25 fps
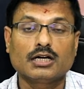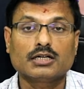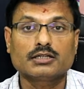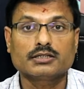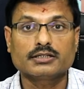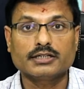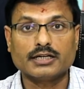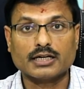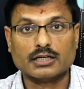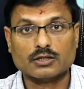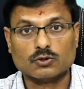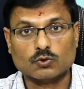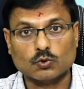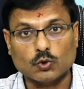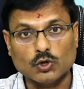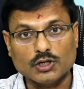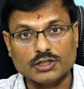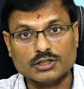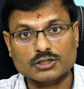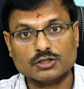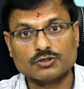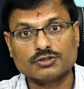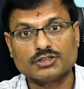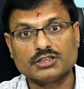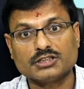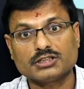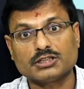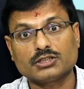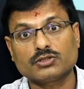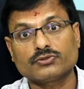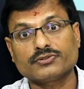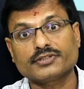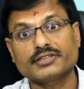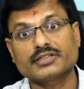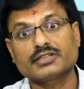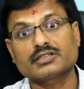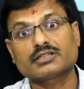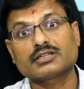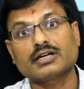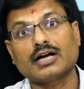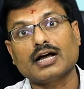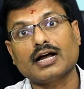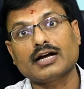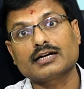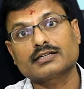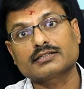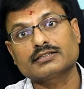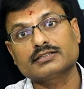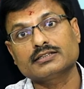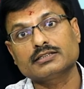they are going to deteriorate
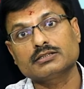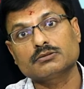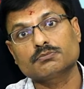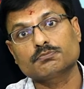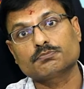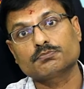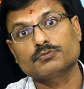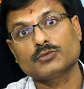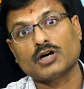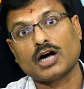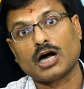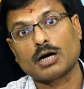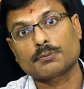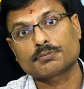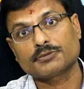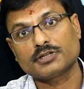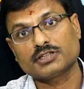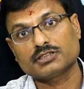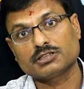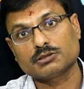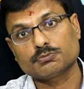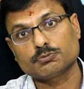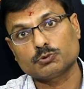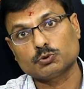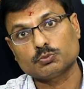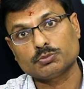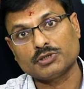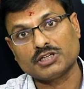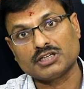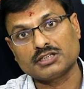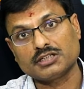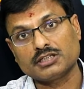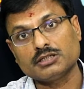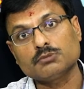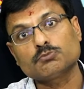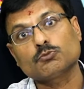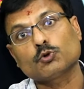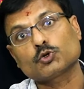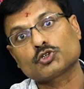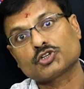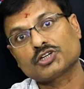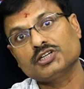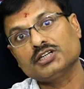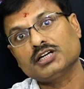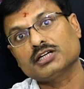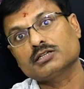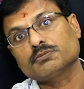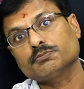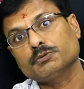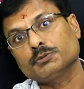after the puberty, mostly
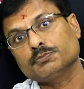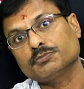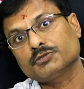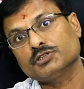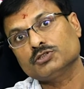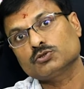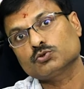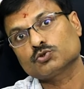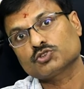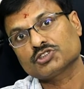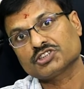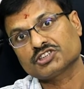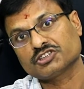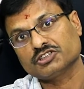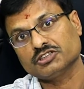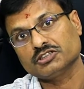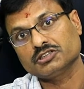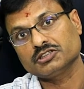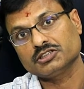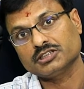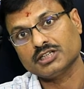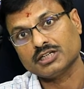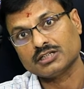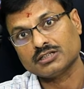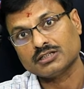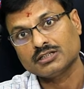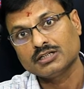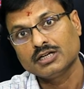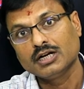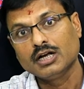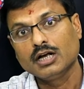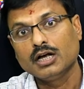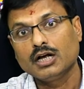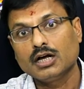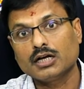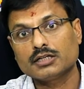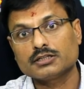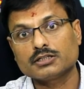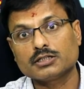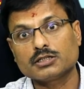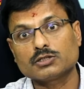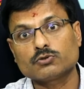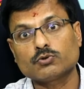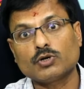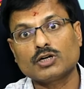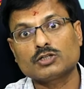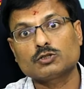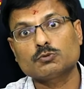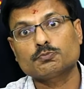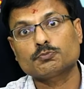at 15 to 16 years, and they
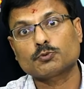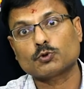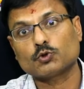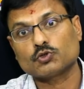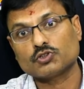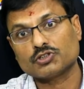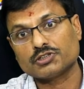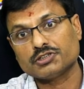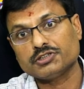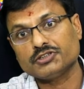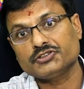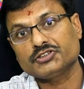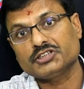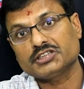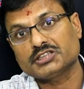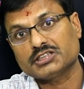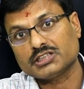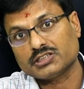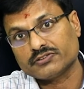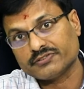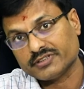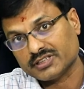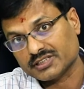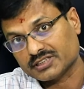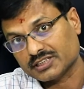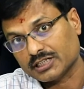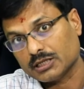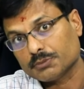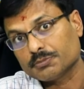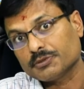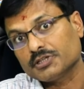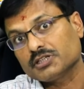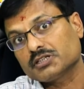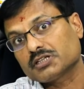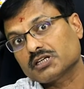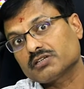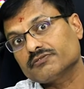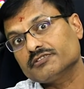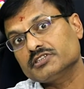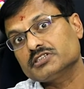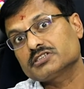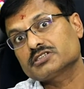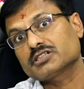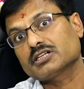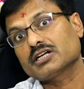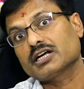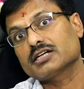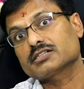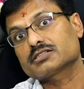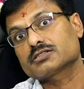require to progressively deteriorate if
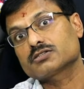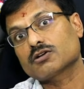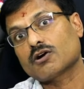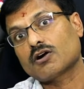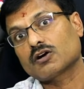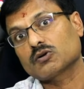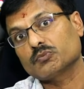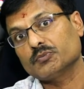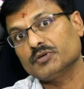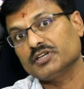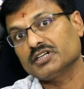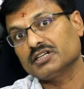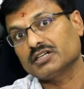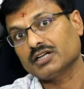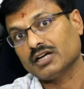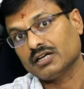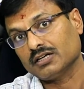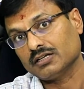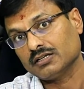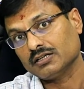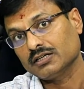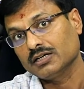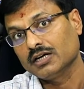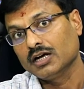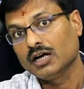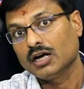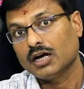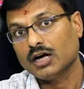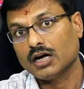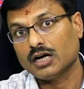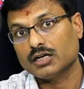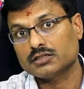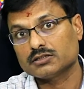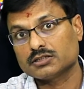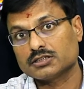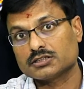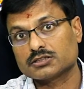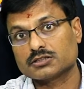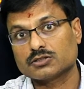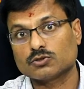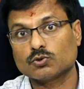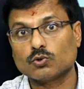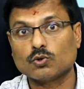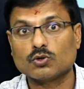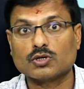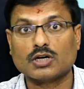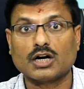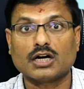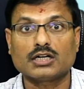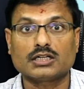intervention has not been done and there is no
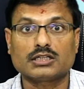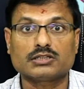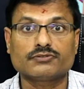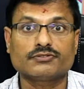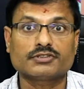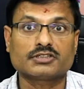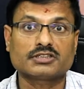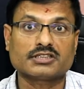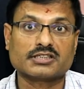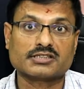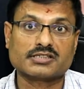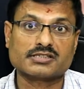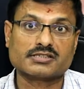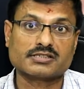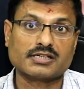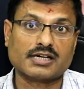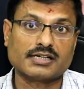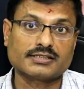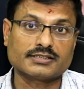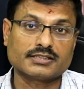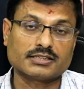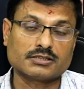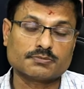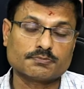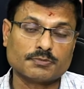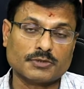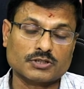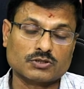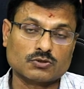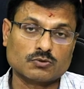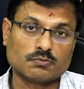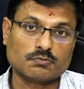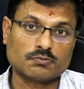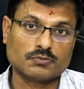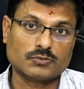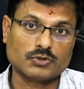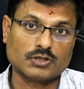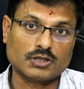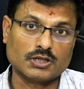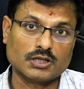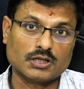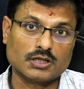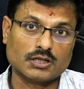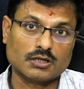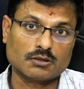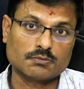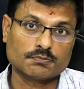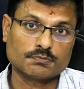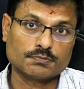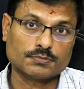continuous exercises that
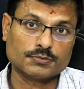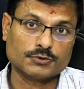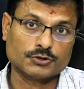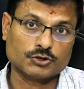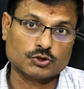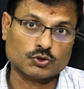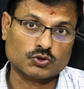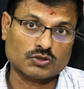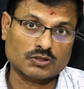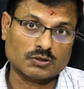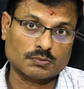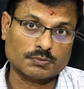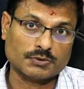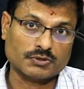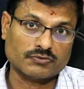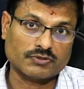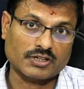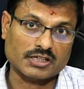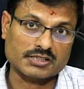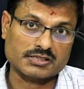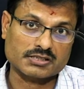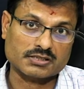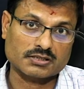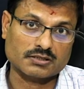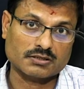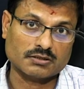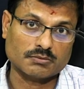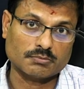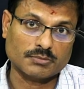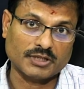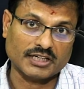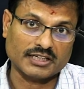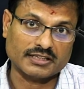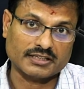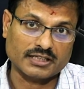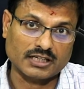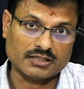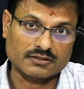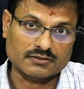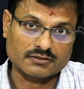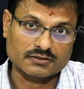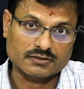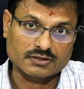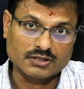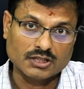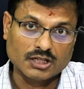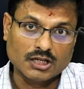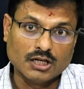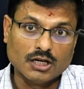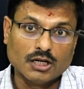physiotherapy was being done.
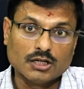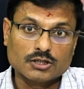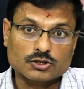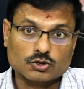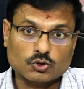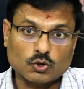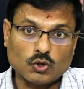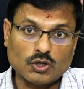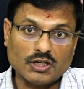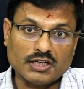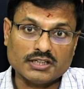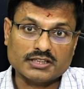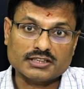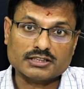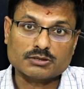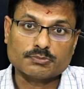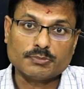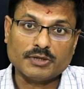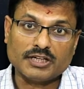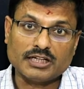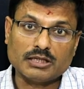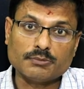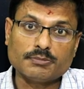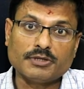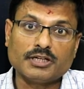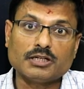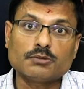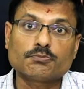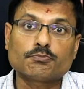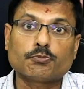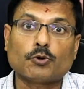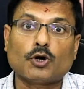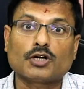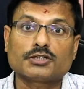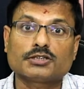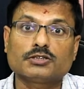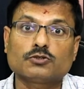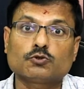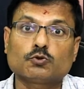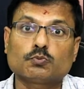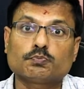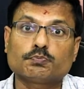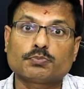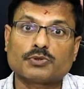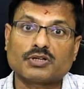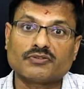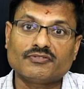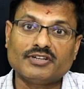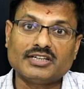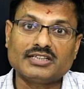So it is very important to
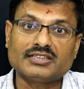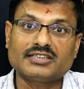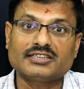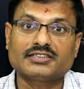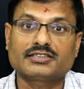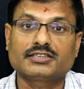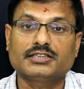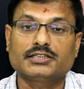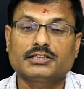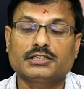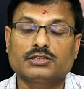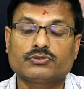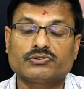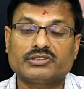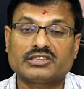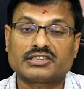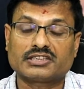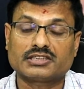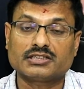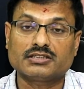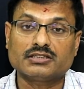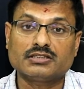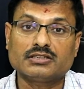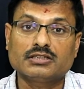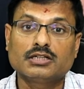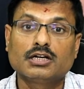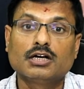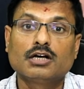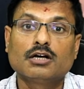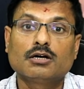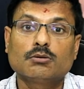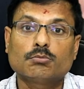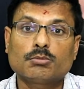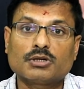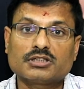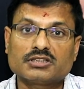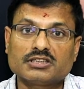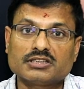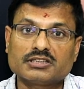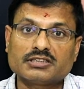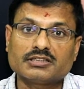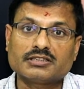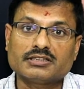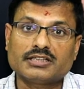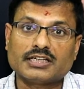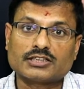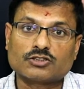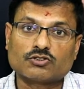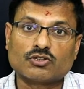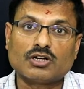prevent this deterioration, but this is
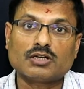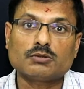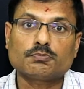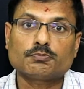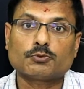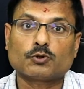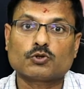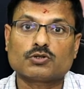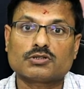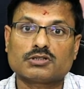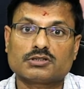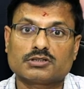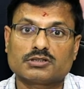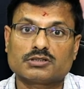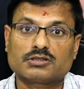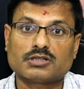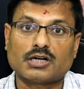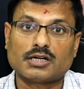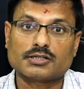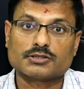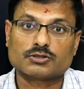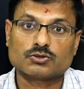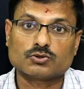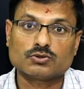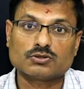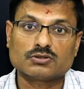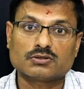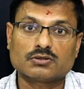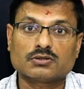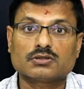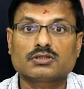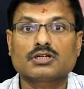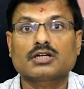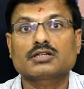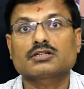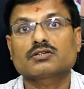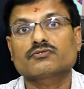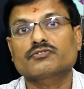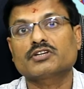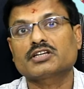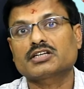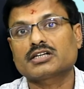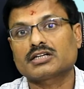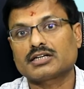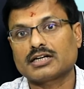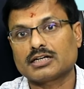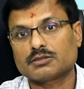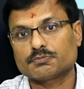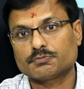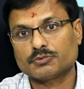natural progression also that we
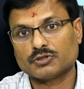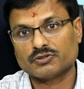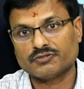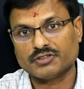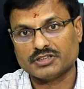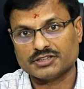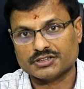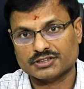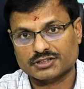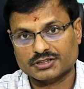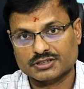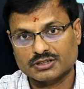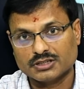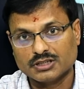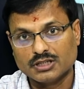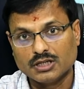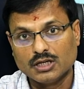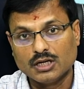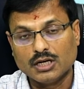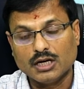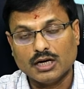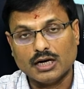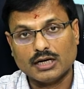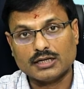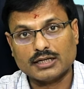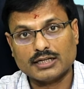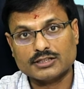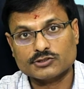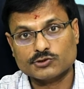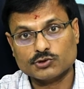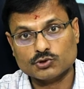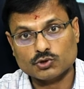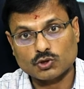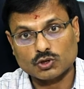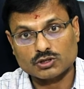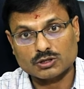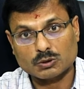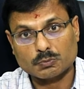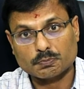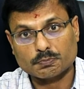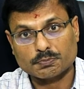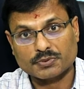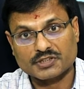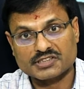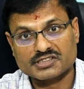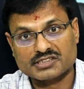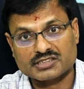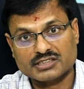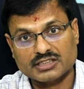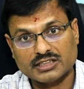cannot prevent. And as you know, the
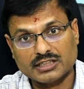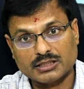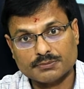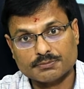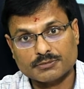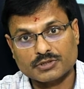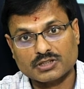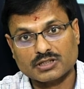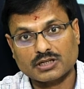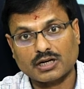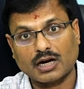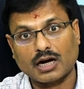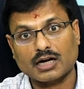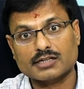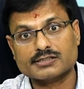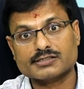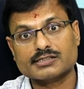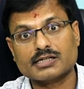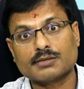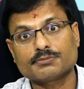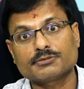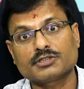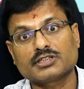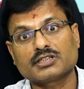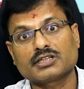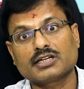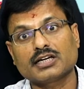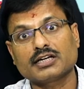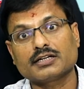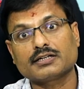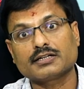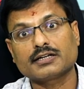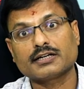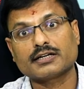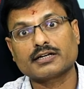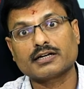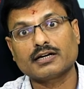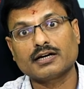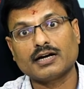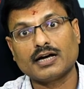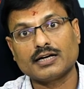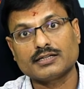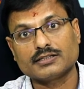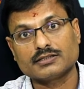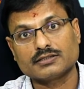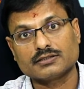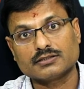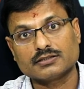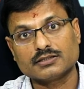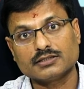perceived cause of the gait
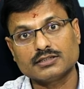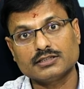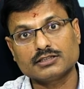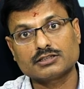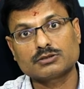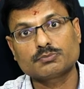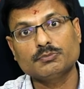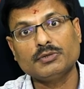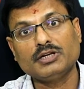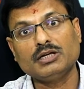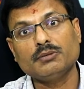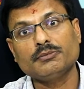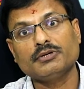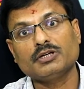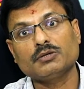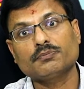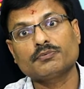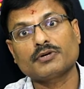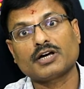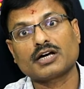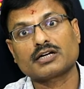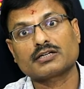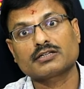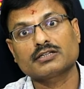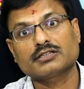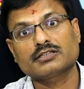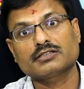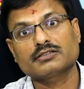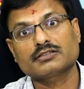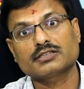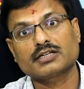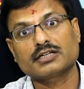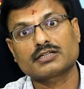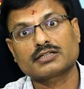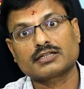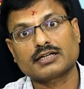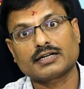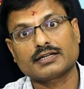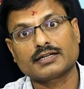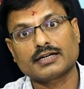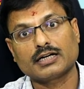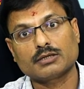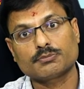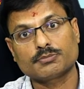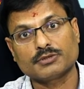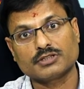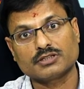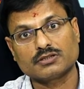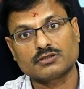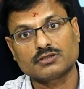decline is many factors that can
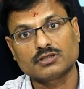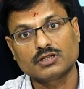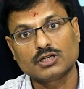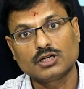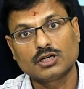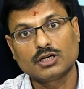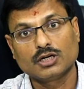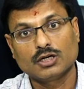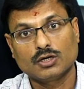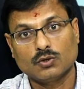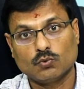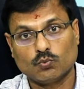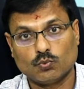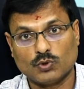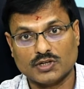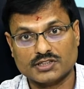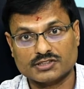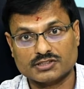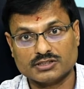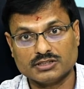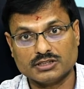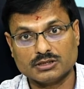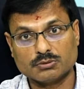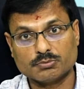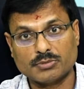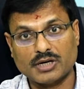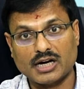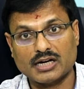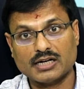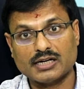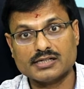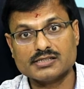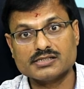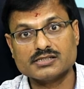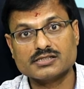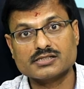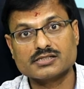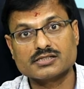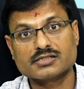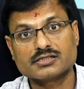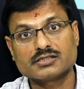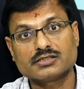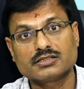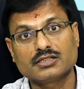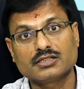happen. Worsening balance,